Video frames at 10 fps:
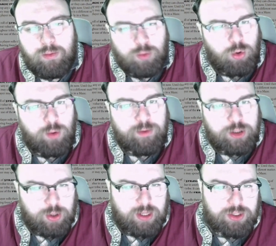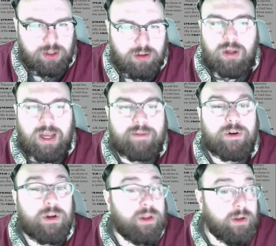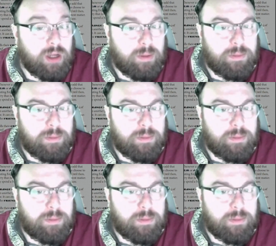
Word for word: Roll for treasure. After healing up,